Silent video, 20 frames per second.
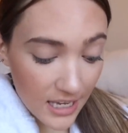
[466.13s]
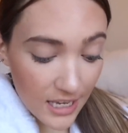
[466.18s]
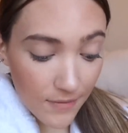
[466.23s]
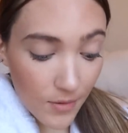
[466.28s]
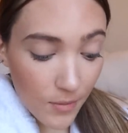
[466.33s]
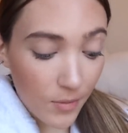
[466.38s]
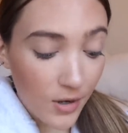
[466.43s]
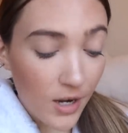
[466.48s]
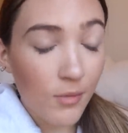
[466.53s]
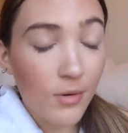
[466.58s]

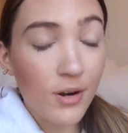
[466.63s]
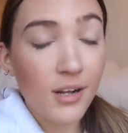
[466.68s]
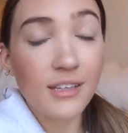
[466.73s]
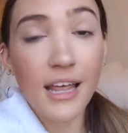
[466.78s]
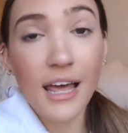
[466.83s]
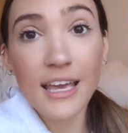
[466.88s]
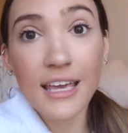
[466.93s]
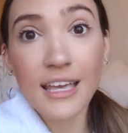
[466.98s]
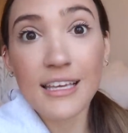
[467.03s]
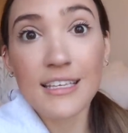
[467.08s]
Even when I wear
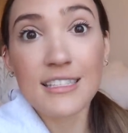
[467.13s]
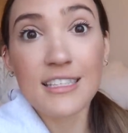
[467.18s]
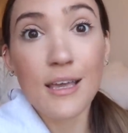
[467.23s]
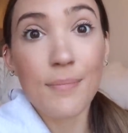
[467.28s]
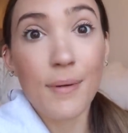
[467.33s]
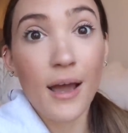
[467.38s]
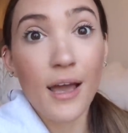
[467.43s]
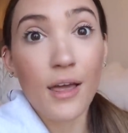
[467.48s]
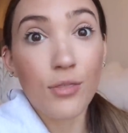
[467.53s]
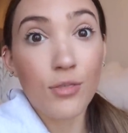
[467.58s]
leggings, they
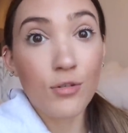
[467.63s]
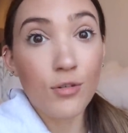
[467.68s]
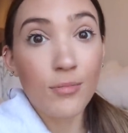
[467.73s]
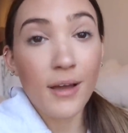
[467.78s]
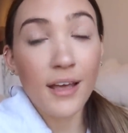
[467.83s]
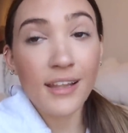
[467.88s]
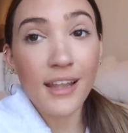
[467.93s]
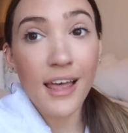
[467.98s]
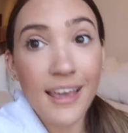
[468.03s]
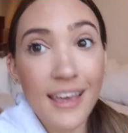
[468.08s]
bite through
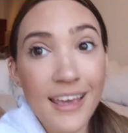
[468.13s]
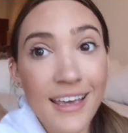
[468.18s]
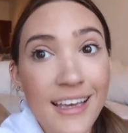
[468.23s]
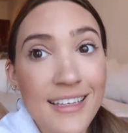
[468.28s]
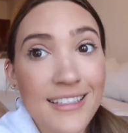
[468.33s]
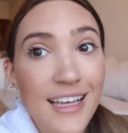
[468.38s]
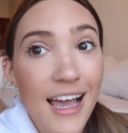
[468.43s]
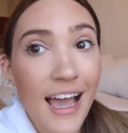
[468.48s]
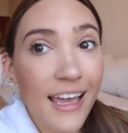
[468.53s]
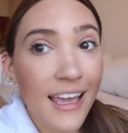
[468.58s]
my
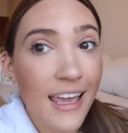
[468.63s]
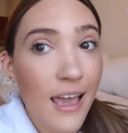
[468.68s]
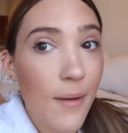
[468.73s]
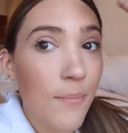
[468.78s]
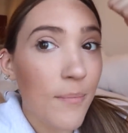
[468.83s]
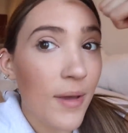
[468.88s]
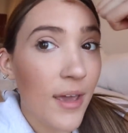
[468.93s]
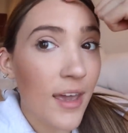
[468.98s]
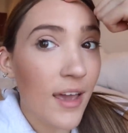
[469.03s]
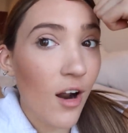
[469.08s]
leggings. I
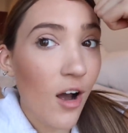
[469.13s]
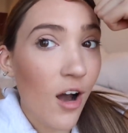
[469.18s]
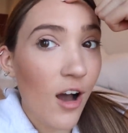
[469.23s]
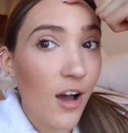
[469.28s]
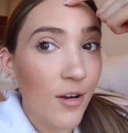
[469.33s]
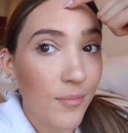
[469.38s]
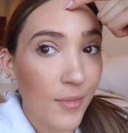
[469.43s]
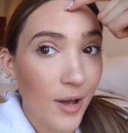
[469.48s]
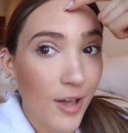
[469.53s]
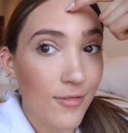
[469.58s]
get bit
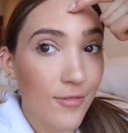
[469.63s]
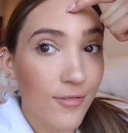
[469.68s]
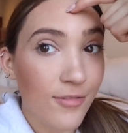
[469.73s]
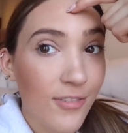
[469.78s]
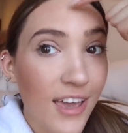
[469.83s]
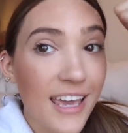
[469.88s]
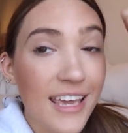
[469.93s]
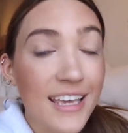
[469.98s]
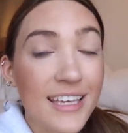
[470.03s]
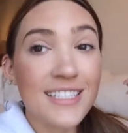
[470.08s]
on my
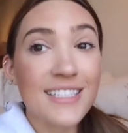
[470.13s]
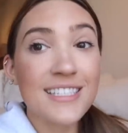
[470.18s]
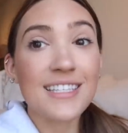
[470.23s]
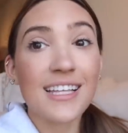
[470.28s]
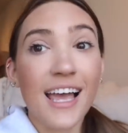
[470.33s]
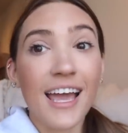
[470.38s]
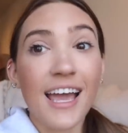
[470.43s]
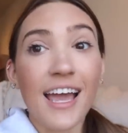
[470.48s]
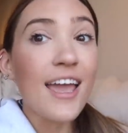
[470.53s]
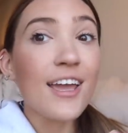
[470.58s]
face.
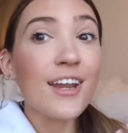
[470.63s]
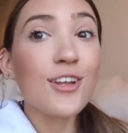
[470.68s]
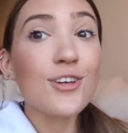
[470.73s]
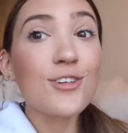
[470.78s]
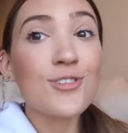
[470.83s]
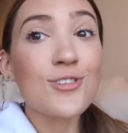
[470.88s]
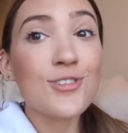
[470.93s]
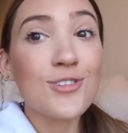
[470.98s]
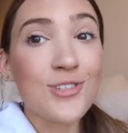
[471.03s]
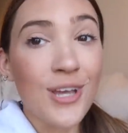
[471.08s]
Like, it
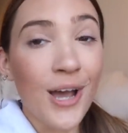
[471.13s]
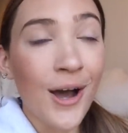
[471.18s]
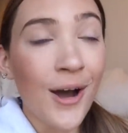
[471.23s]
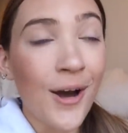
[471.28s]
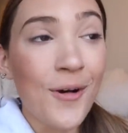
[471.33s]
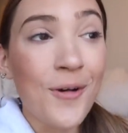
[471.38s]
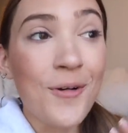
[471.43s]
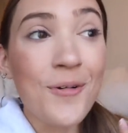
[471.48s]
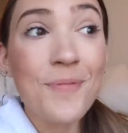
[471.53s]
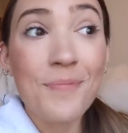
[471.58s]
is
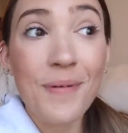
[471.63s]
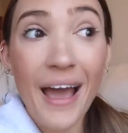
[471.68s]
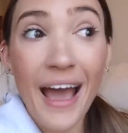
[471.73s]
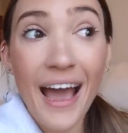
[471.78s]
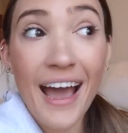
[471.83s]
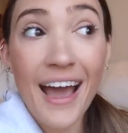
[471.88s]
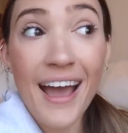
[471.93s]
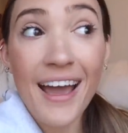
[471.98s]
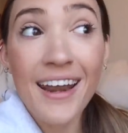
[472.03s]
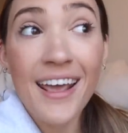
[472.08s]
so
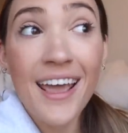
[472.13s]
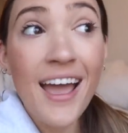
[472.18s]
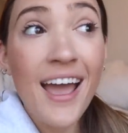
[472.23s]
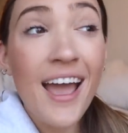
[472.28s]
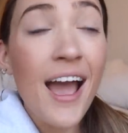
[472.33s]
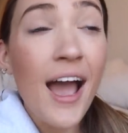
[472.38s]
bad.